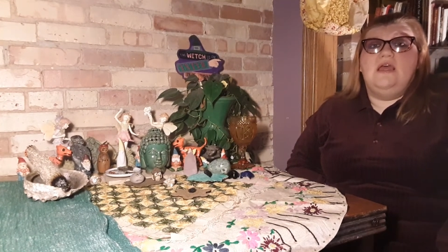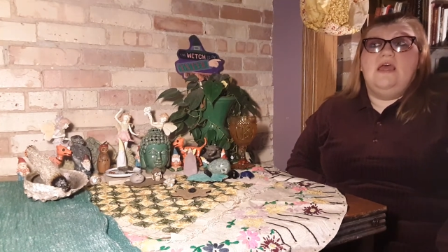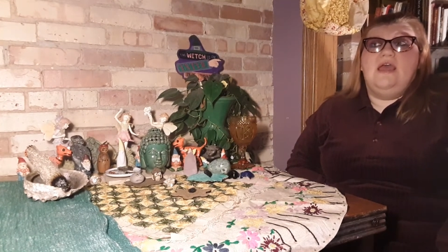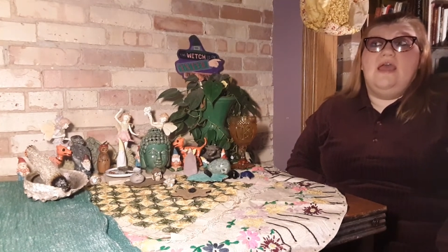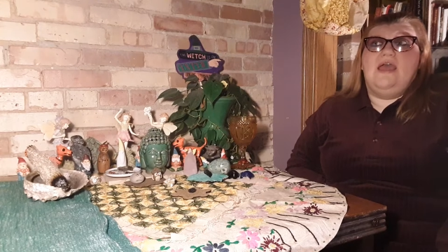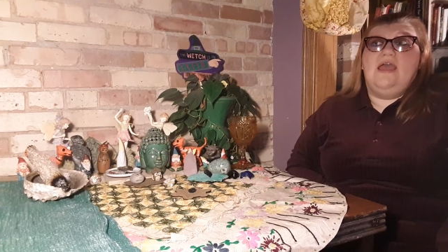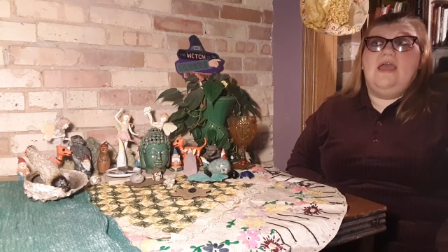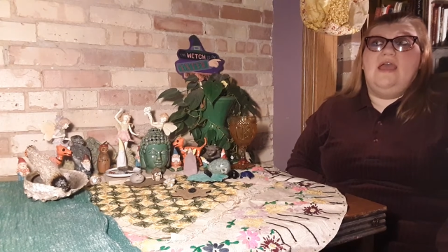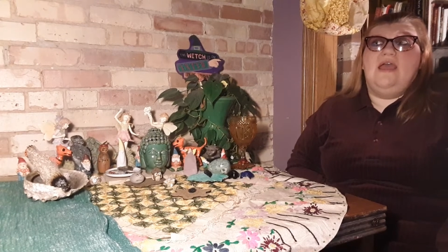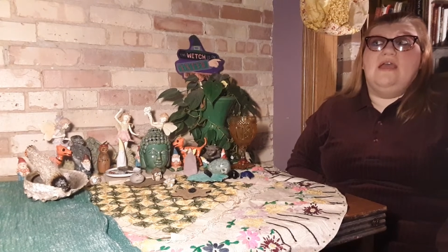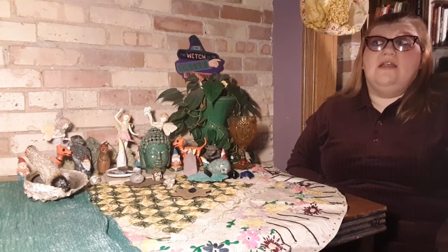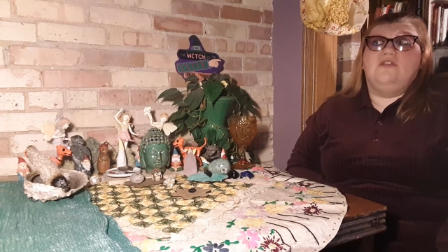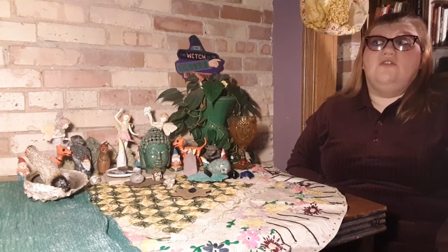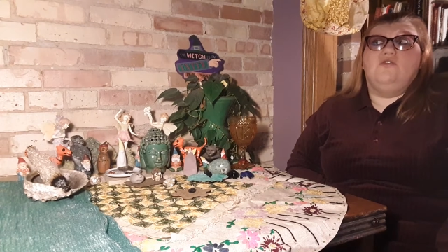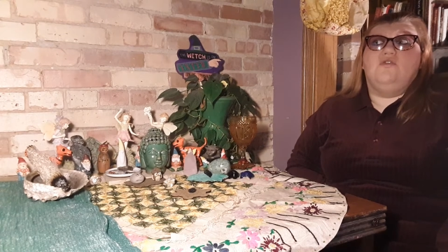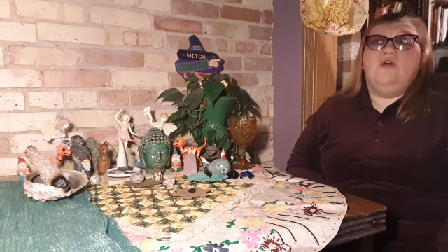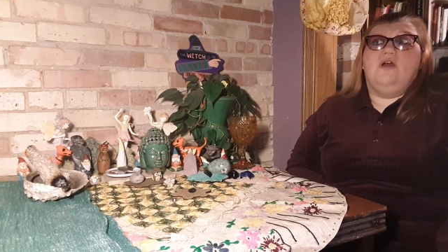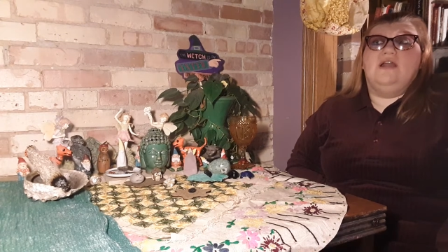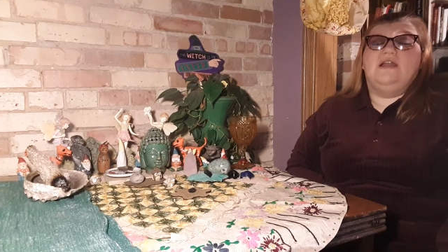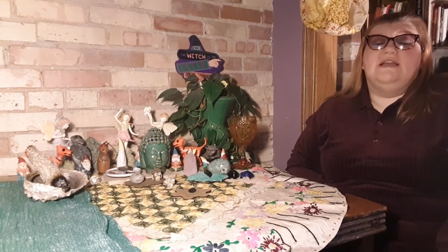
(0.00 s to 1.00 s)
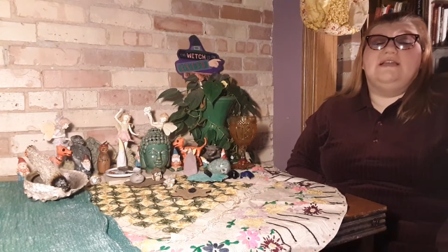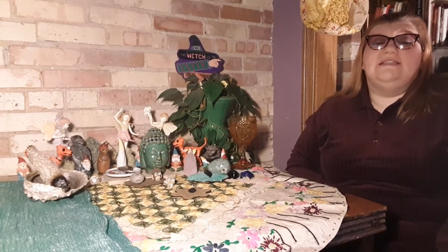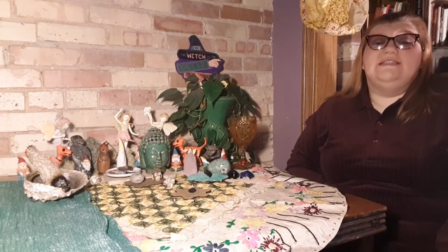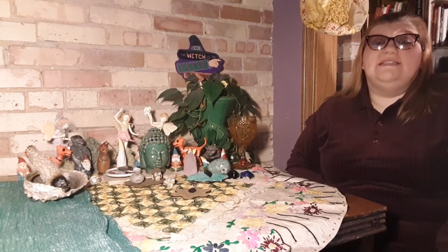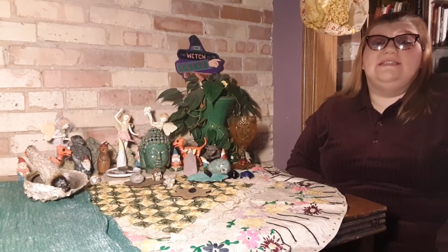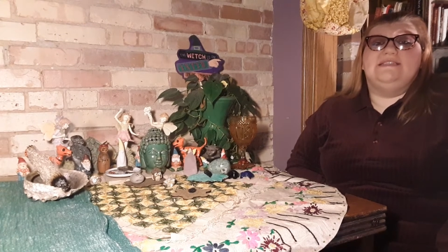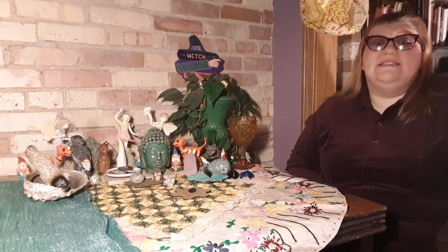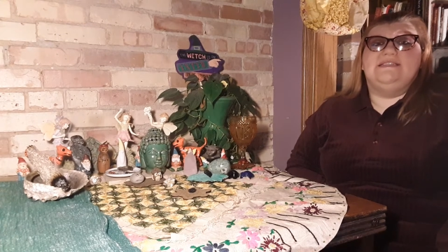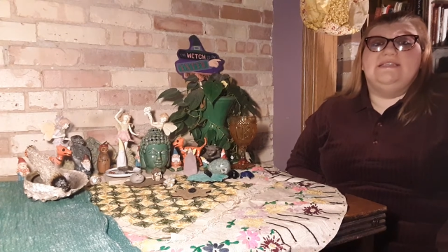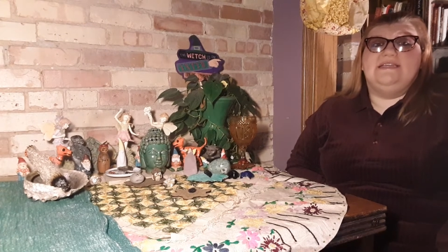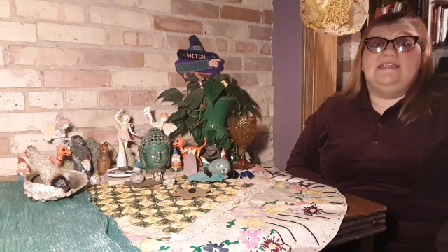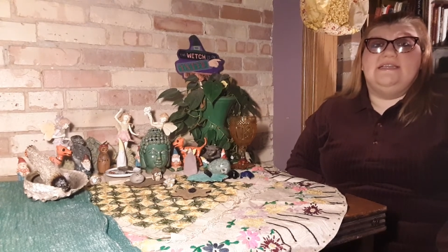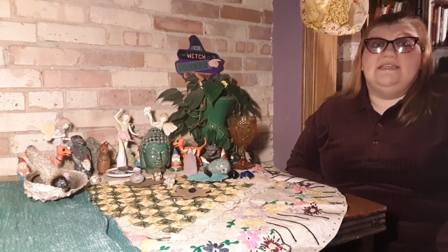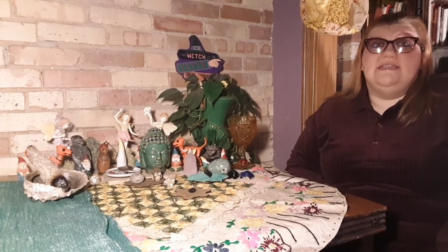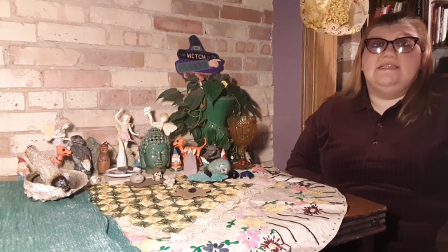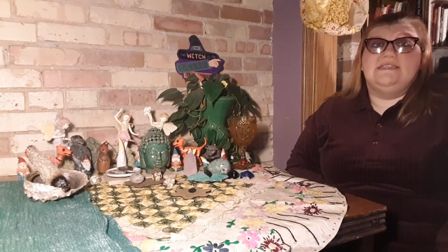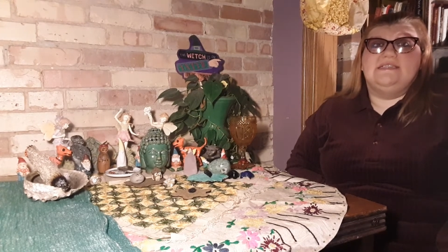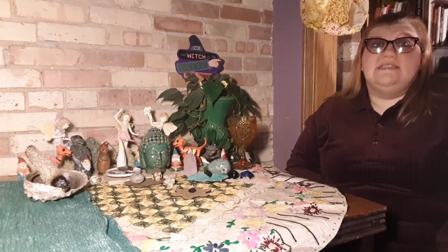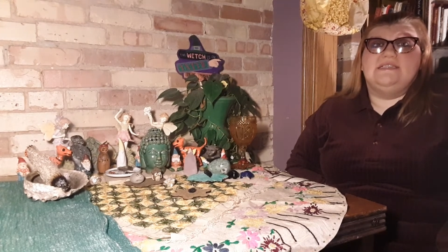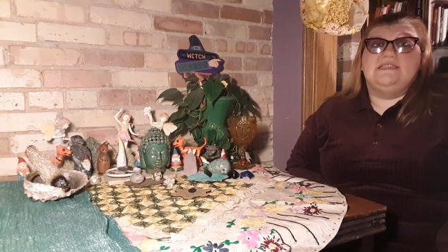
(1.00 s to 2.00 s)
and chronic
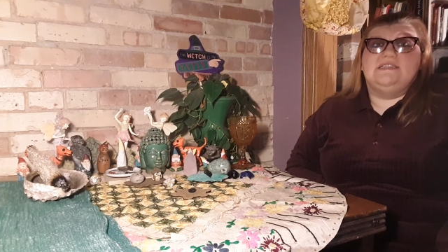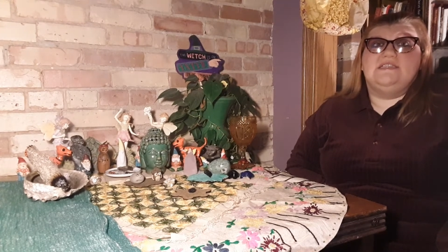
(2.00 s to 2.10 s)
disease.